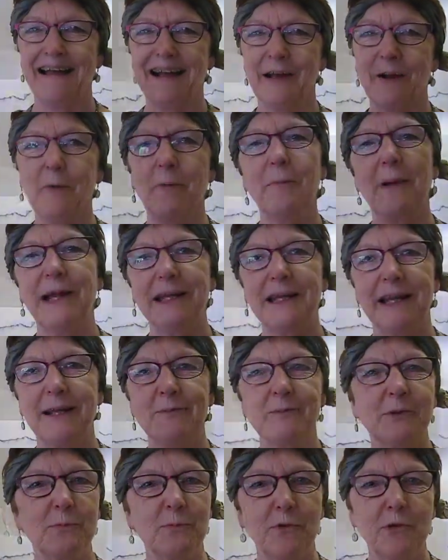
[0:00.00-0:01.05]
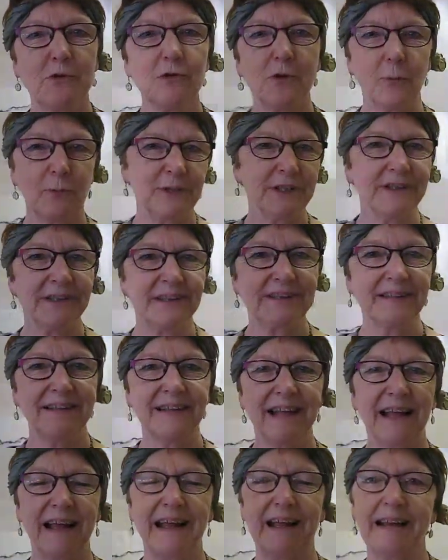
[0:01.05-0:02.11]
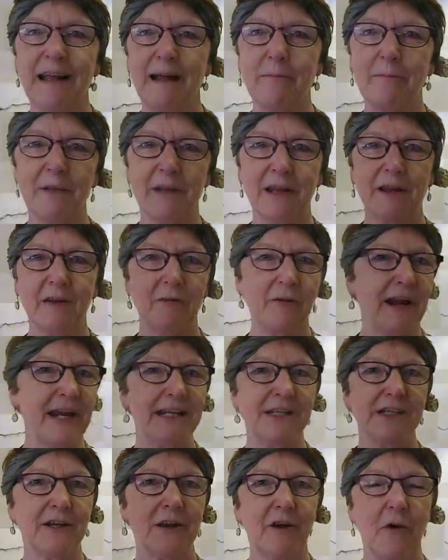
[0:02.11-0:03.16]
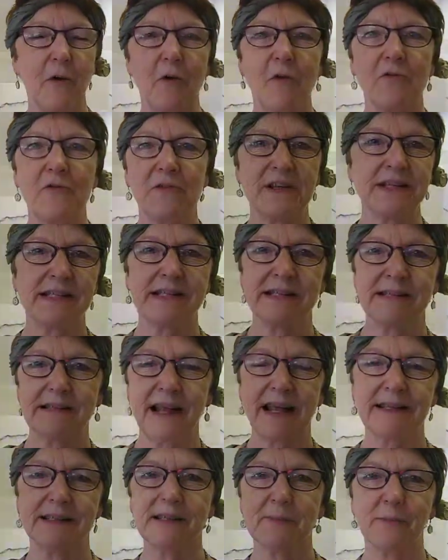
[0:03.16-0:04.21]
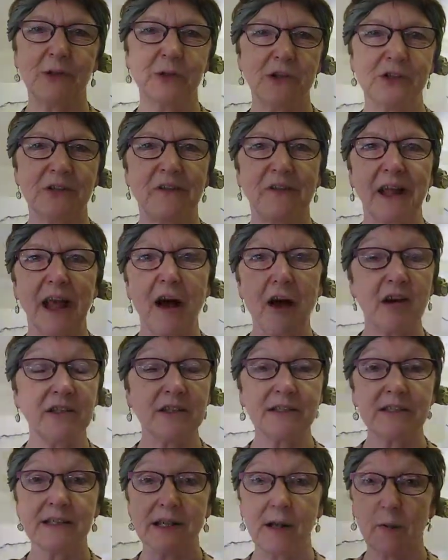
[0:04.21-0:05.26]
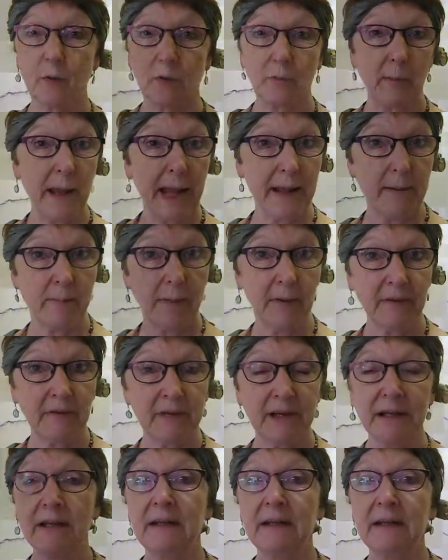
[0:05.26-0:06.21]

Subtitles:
Hello, my name's Prue Dobinson and I'm the curator of this exhibition, The Art and Soul of Paper,